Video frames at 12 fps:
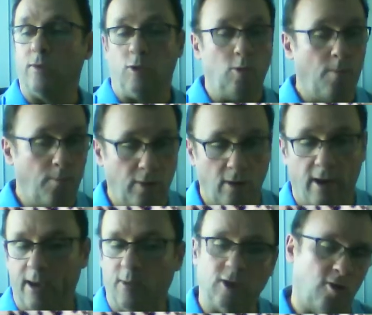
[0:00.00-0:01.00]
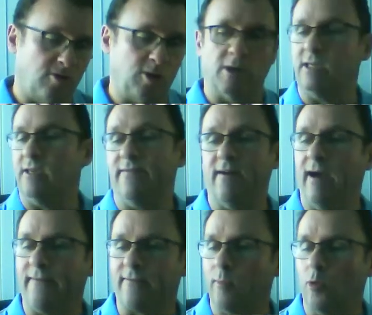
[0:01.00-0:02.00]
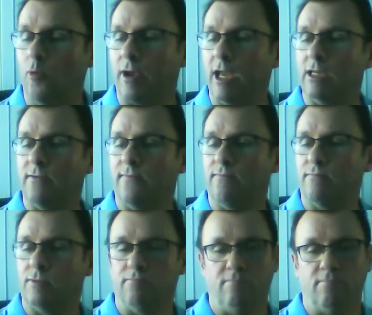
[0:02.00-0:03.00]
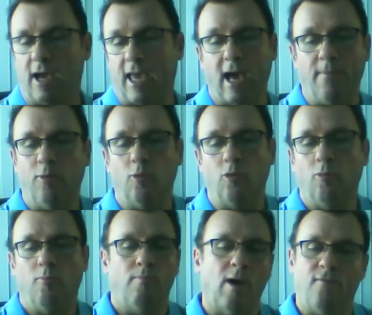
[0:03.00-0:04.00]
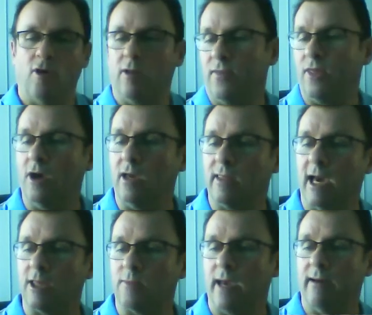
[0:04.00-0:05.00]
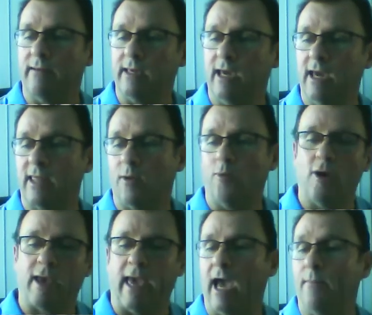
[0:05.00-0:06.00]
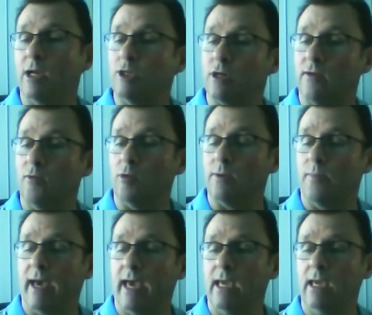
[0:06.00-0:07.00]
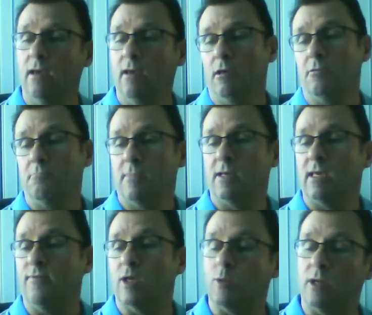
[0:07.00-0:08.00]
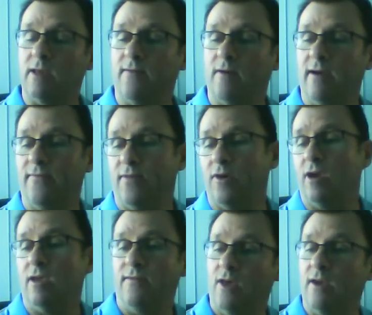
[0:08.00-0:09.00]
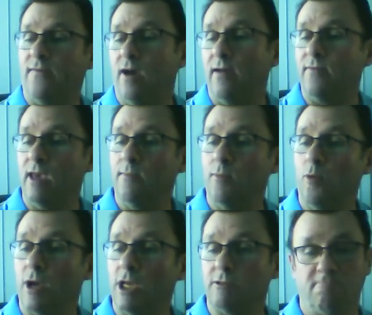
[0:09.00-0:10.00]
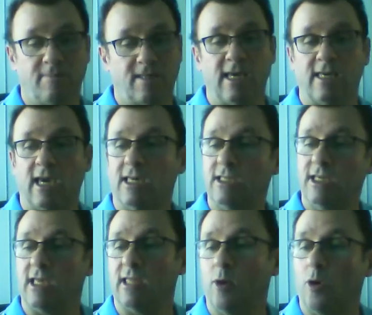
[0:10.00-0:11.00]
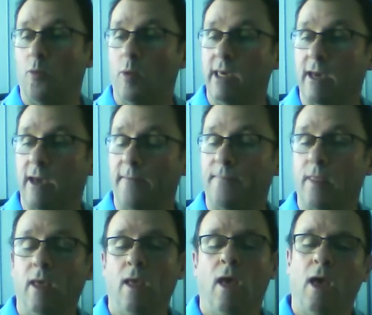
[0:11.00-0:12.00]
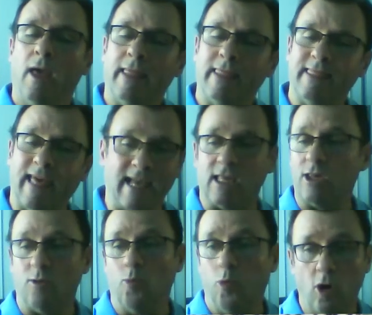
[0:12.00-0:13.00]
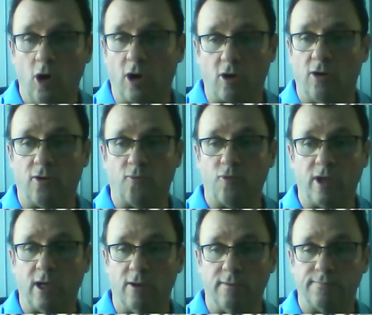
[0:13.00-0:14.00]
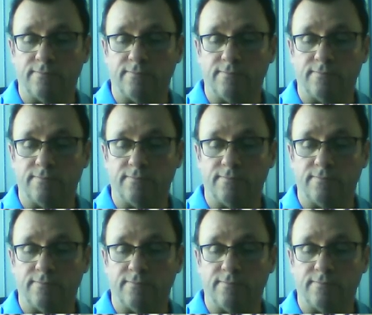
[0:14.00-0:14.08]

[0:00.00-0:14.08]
you apply when you're 25 for a mortgage. A couple, both earning £30,000 a year, they work out how much you're going to afford to pay, give you a 25, 30, 35-year mortgage, say yes, tick the box, away you go. That doesn't work on a RIO.